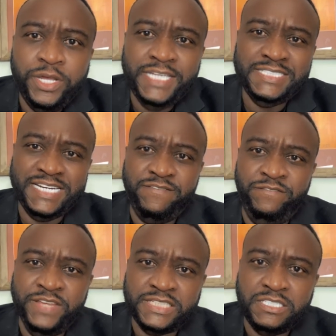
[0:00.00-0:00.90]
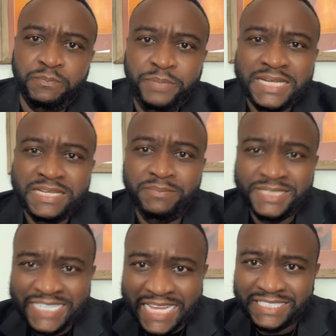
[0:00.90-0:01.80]
is it a victim peddling
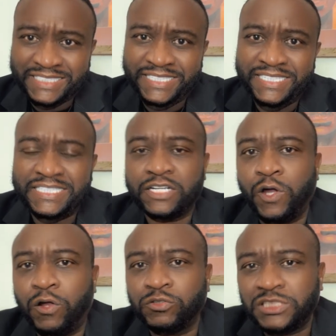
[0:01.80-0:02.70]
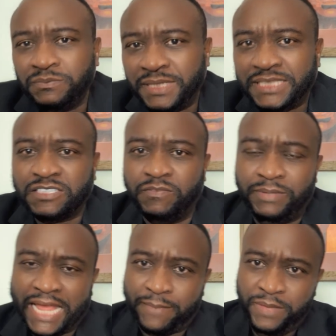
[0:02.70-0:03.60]
mentality that causes millions of
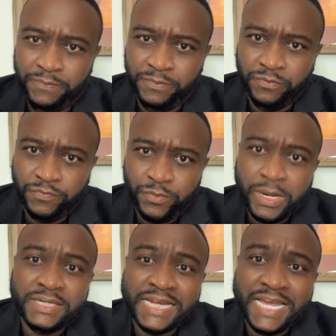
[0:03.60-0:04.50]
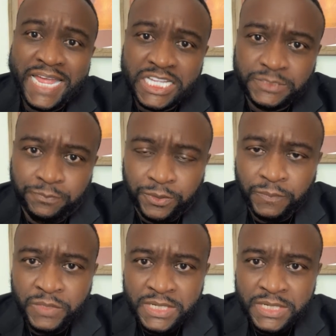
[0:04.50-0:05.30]
Black people throughout the diaspora